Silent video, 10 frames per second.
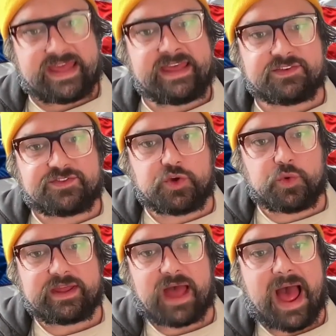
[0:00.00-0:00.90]
He is
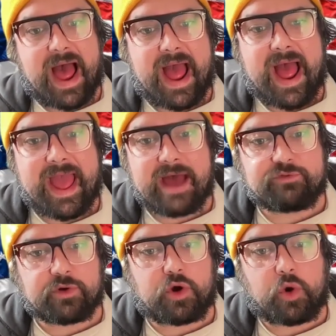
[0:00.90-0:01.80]
doing, I
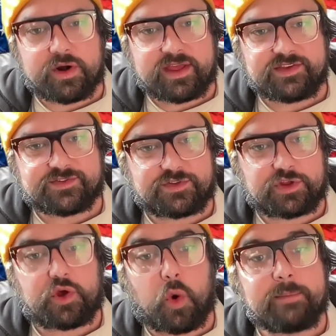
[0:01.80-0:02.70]
have recordings
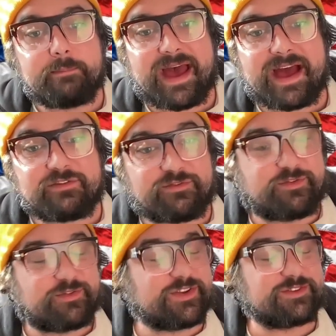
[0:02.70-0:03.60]
going back
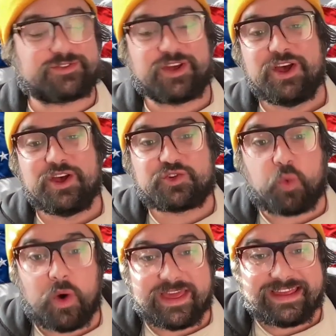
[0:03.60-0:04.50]
to
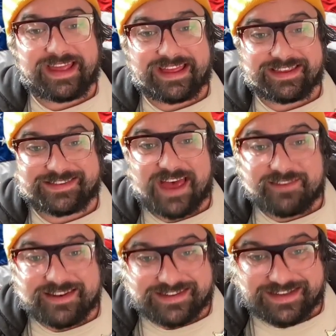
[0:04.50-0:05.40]

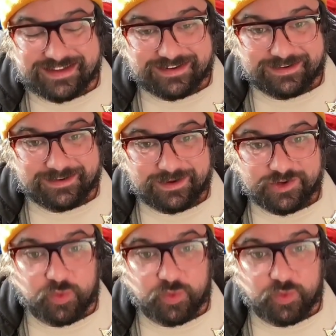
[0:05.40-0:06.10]
2017,